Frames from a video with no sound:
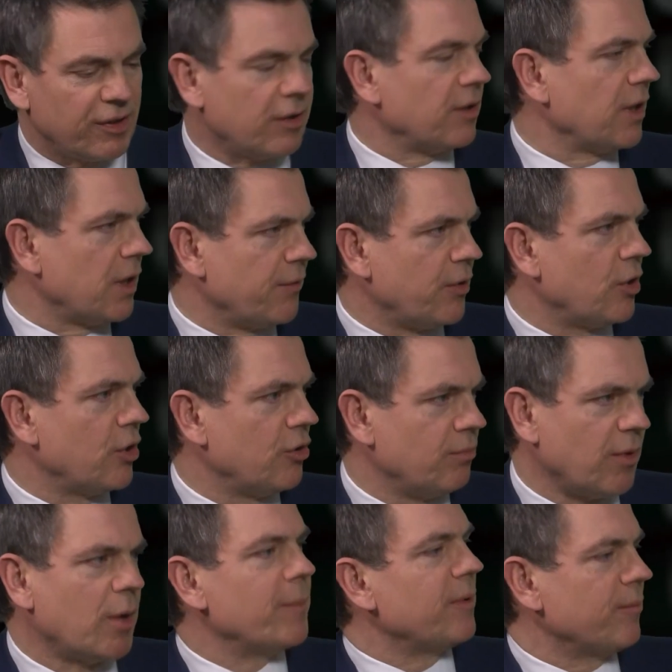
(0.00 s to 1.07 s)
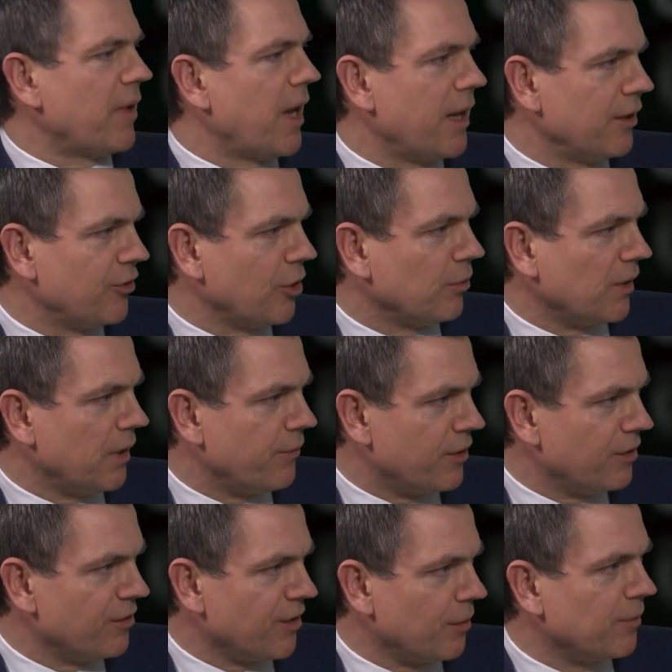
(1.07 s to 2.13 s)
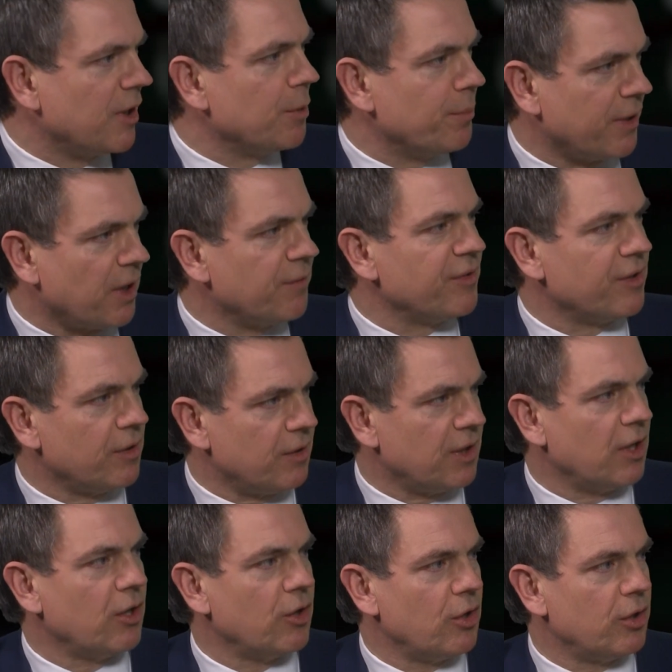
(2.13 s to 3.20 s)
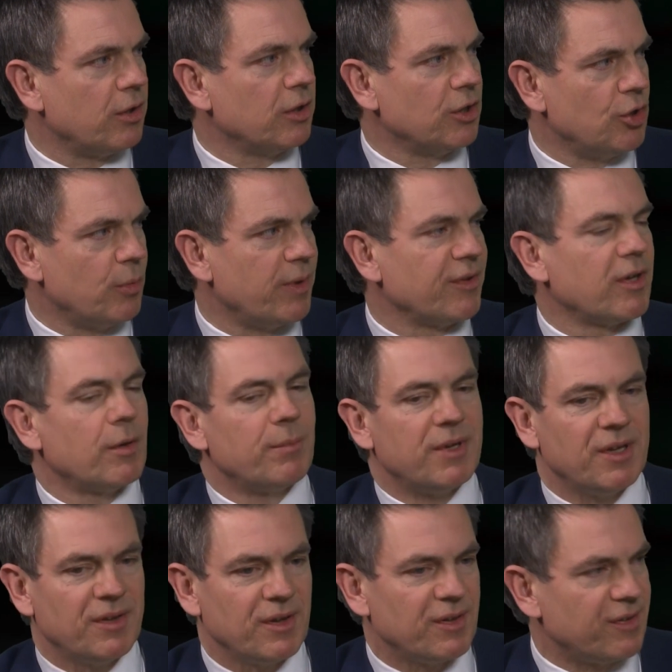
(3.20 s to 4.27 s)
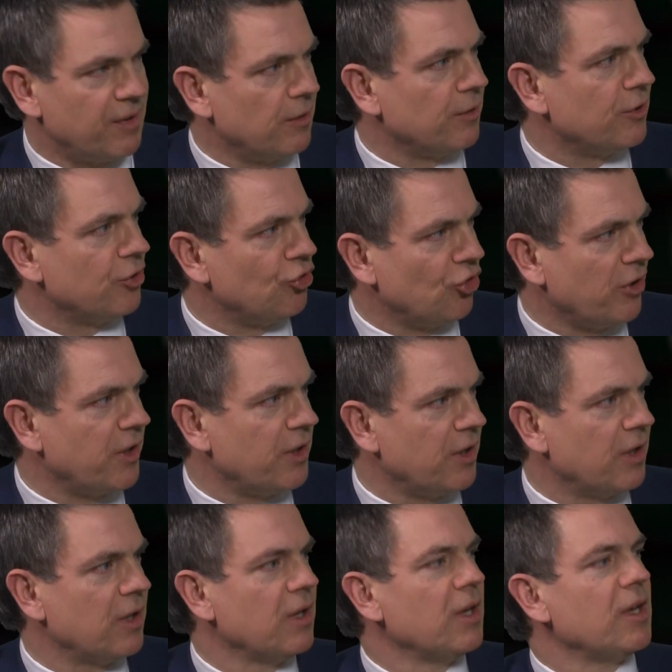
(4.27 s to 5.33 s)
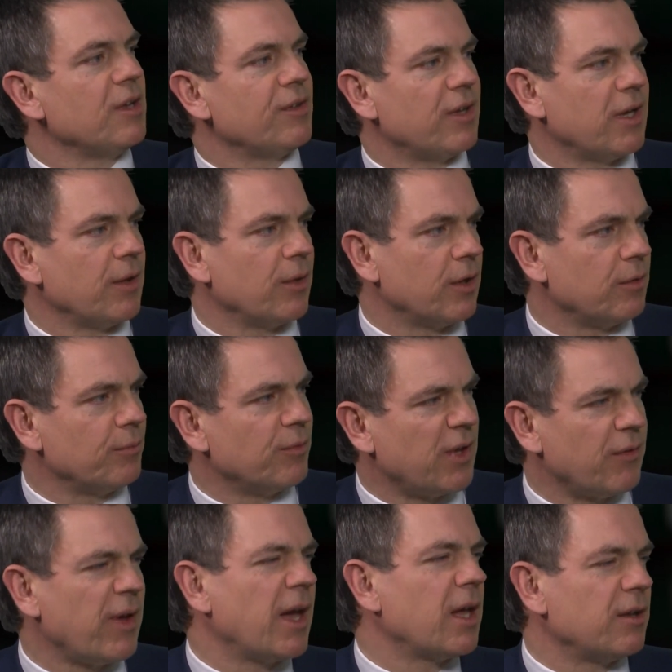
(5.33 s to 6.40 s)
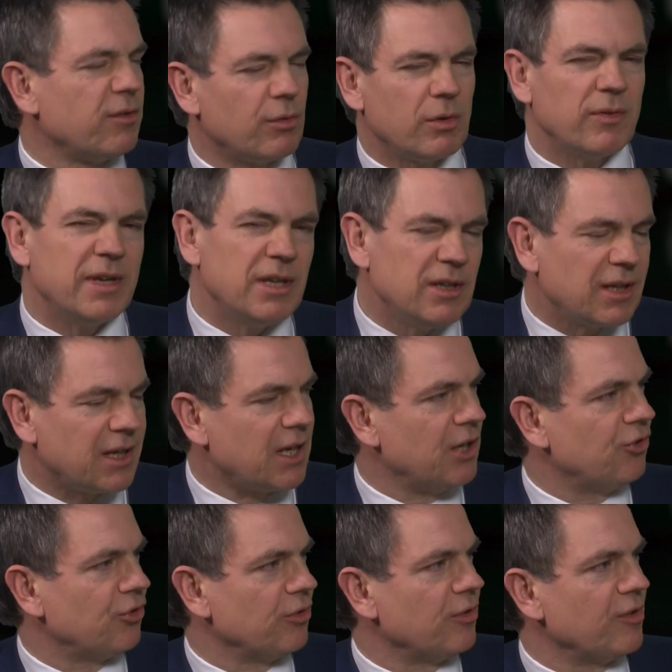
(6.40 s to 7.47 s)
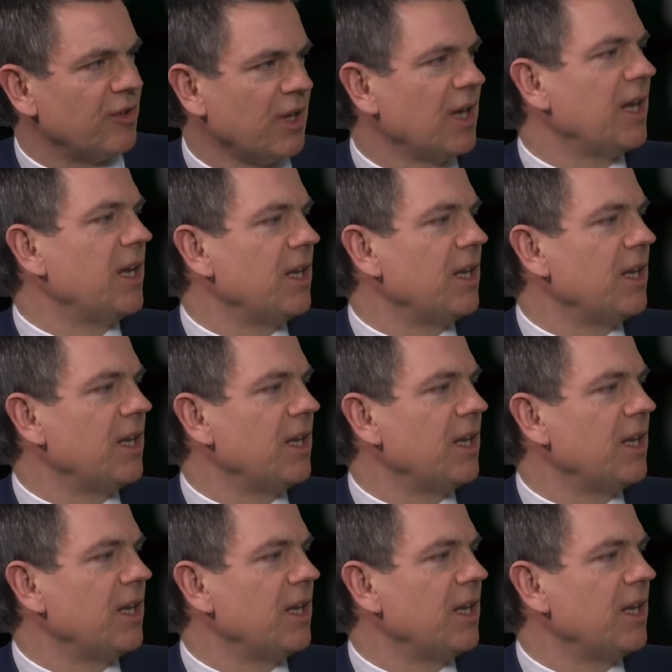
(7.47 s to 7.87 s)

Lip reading: And certainly I've heard, anecdotal evidence only, but I've certainly heard US companies that sell to China saying that they've had sort of indications,